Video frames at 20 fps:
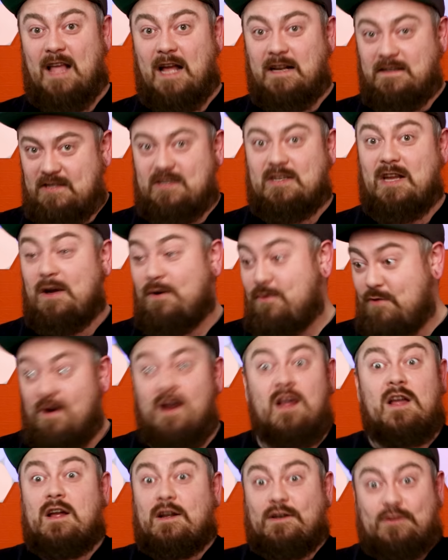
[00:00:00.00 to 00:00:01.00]
And still,
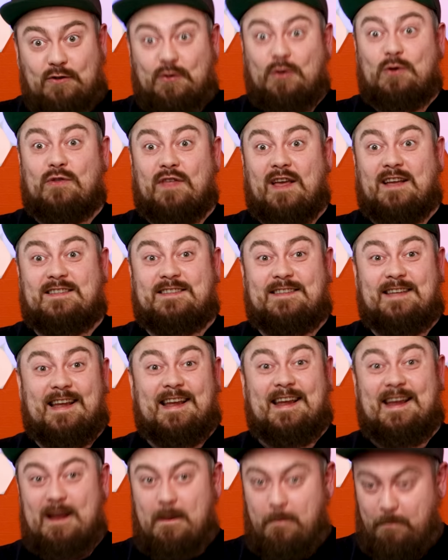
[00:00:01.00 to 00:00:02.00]
to this
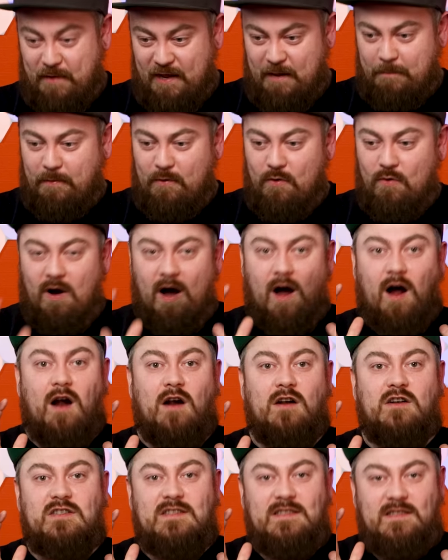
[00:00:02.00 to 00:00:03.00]
day, people
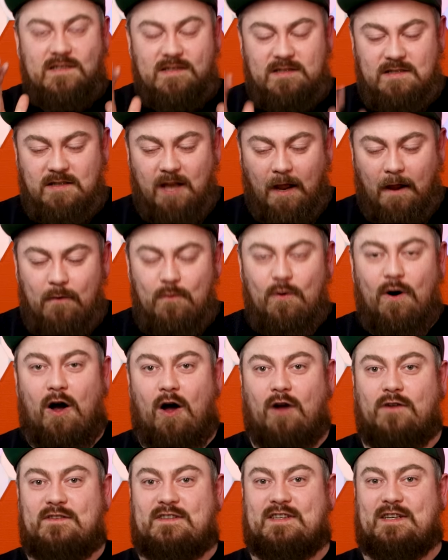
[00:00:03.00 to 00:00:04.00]
are still
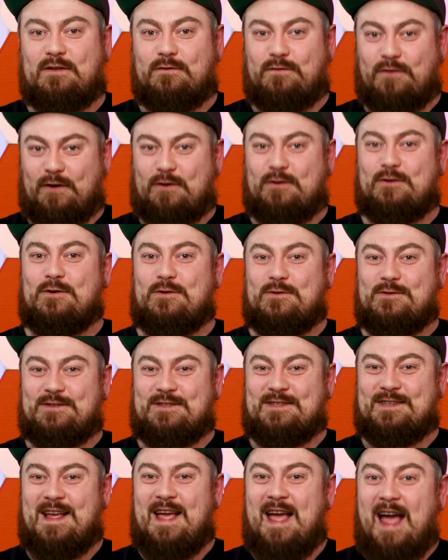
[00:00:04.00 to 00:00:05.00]
hunting for
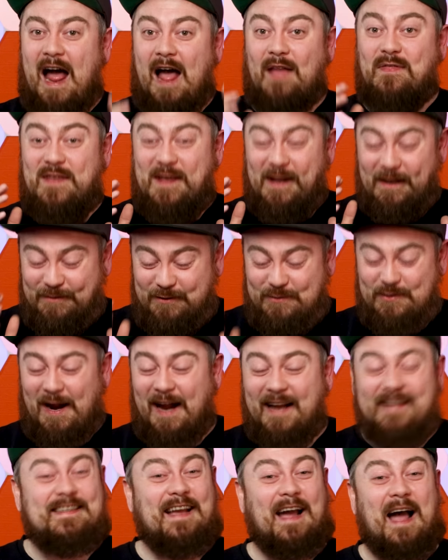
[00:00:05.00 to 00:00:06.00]
clues and they are
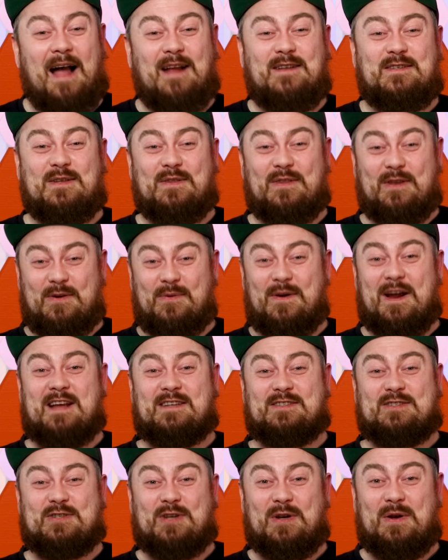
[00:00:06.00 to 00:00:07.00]
trying to answer the
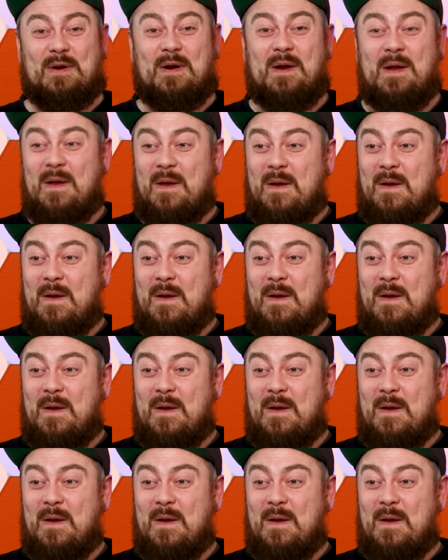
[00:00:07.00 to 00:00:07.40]
question